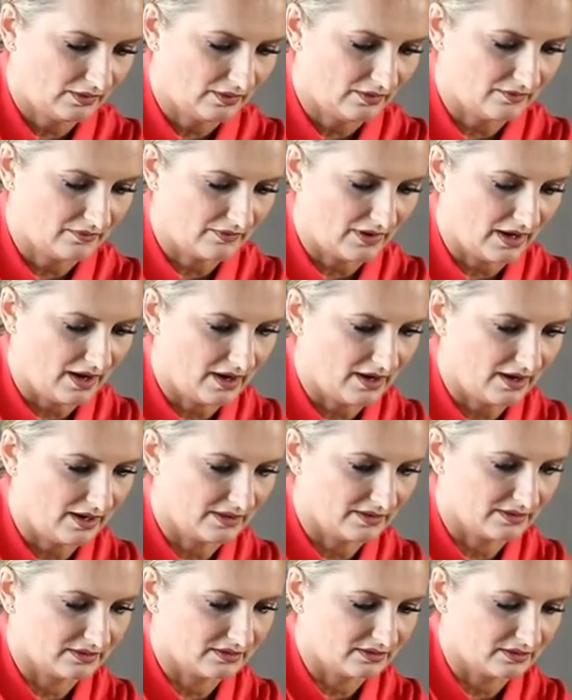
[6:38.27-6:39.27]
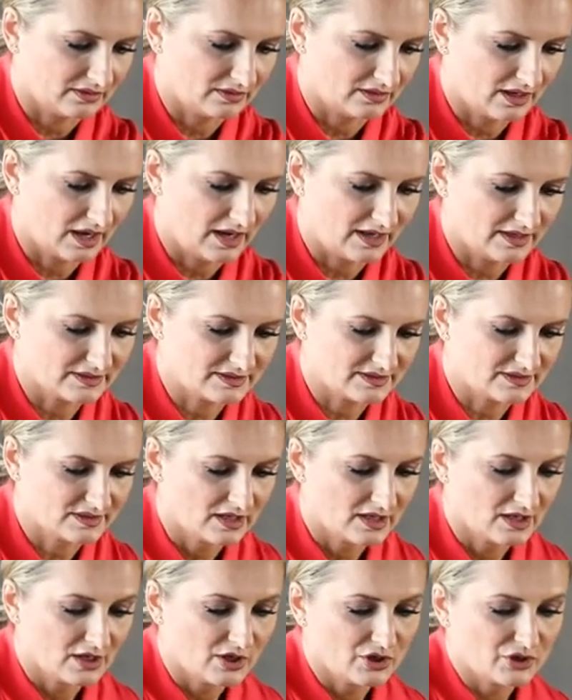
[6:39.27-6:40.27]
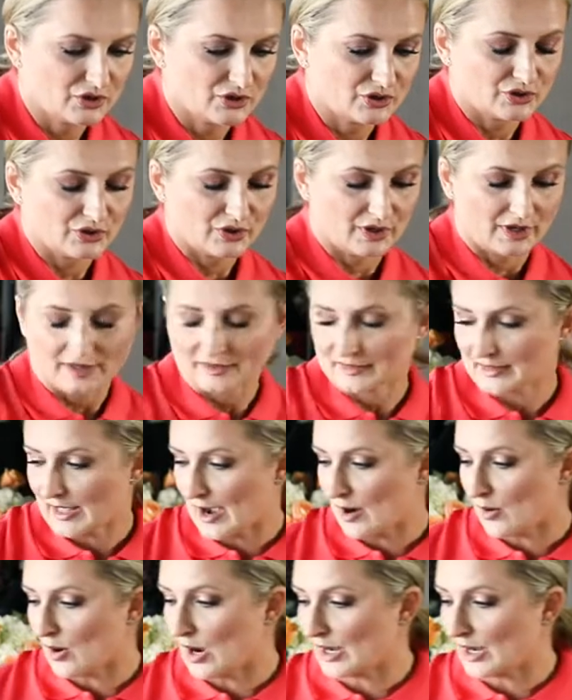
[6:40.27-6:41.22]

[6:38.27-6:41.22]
All right, nice. Now,